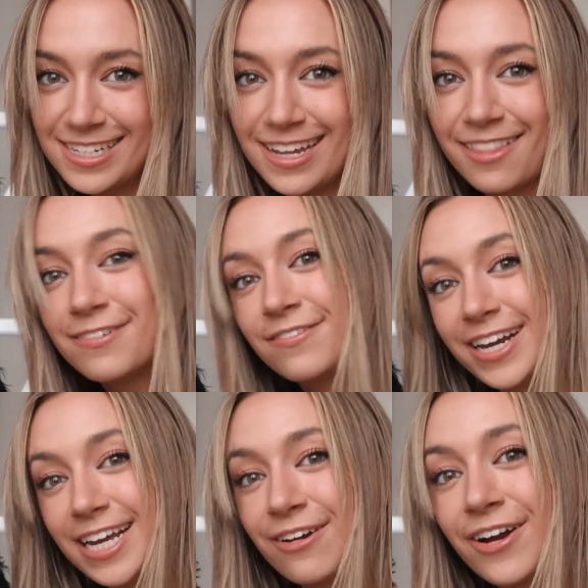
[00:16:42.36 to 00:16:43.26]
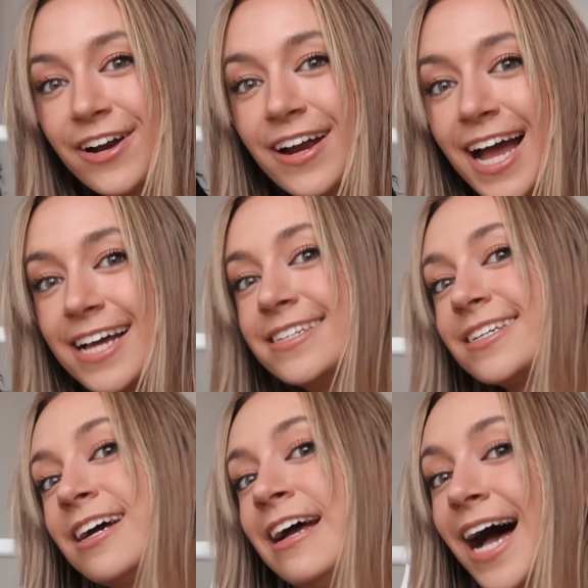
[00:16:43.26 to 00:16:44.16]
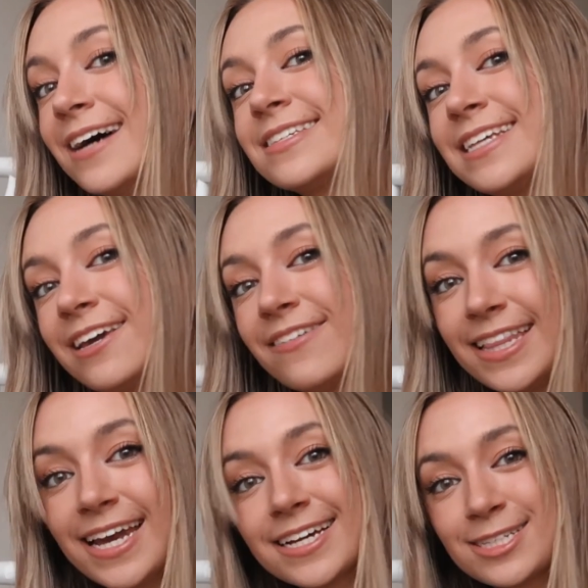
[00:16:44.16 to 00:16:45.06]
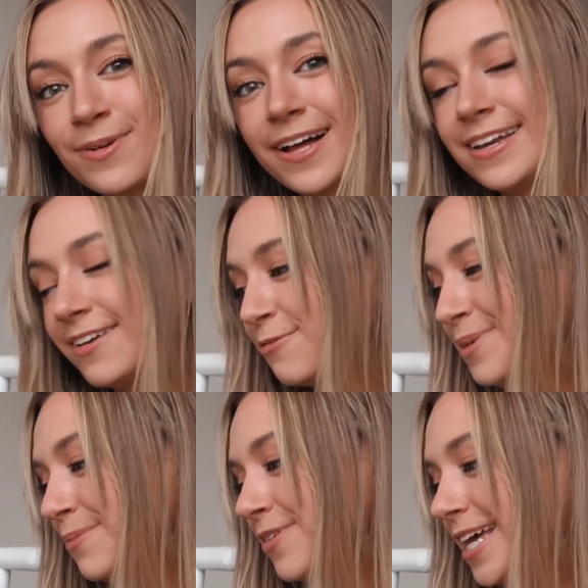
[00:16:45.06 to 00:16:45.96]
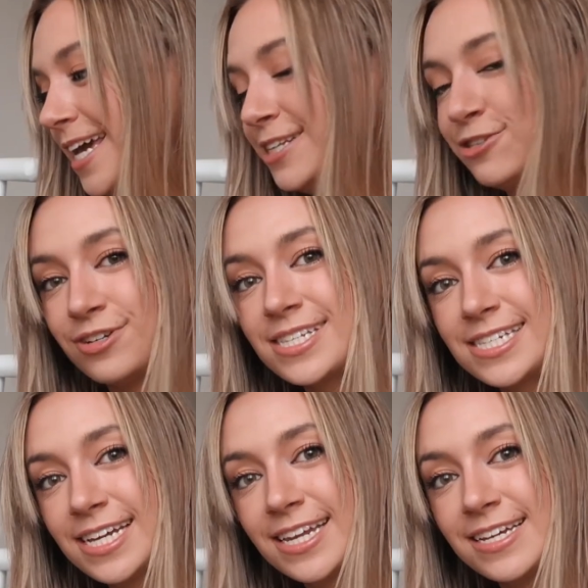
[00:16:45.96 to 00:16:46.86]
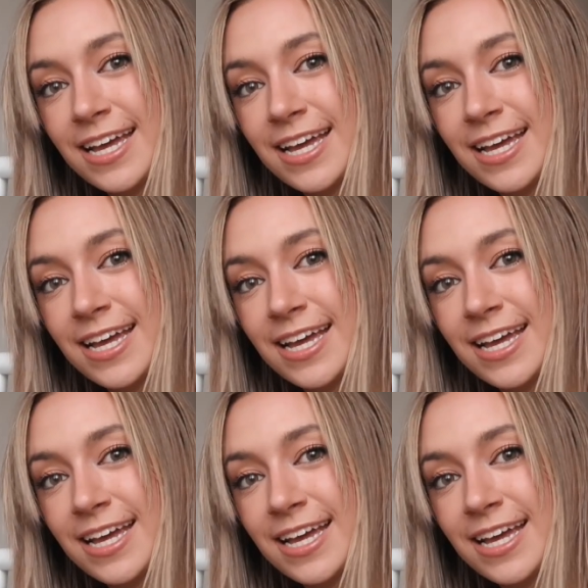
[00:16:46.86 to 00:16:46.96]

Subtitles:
another video, and I'll see you in the next one if people are interested.